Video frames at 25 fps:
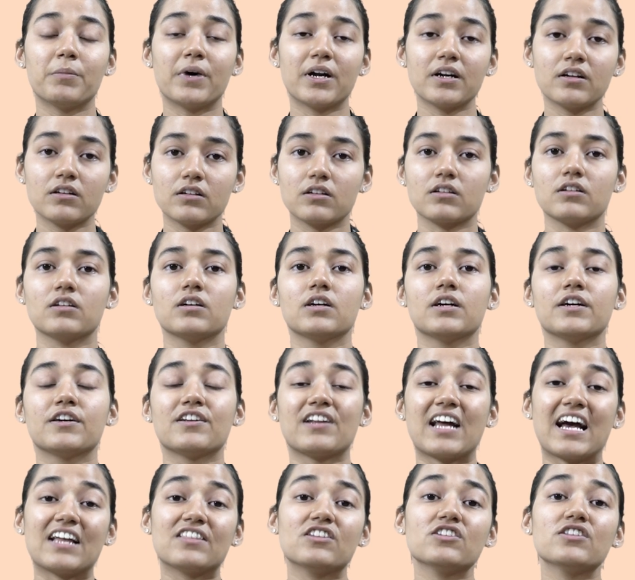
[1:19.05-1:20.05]
But
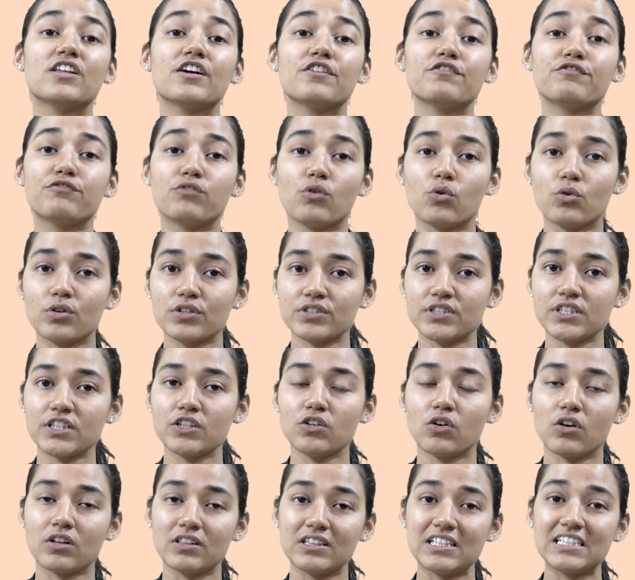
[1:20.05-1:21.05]
rather than
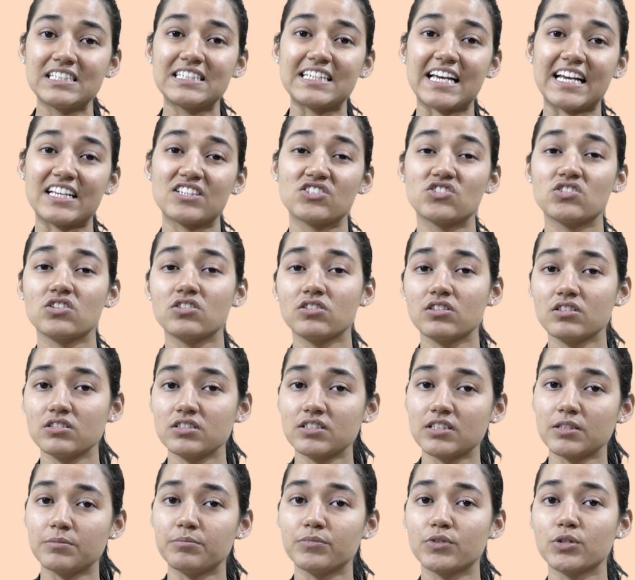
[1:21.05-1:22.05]
focusing on these
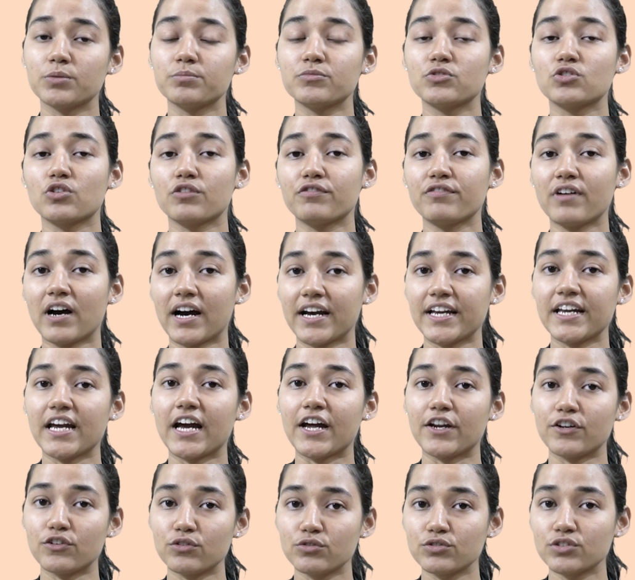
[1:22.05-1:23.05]
external symptoms of high
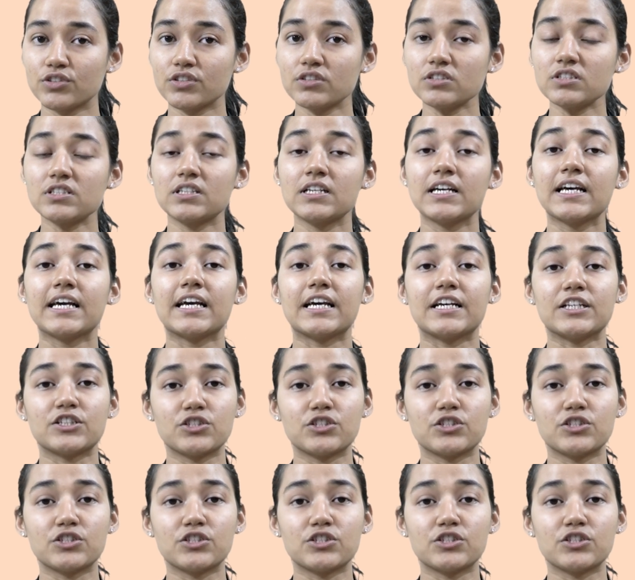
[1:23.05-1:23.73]
androgens,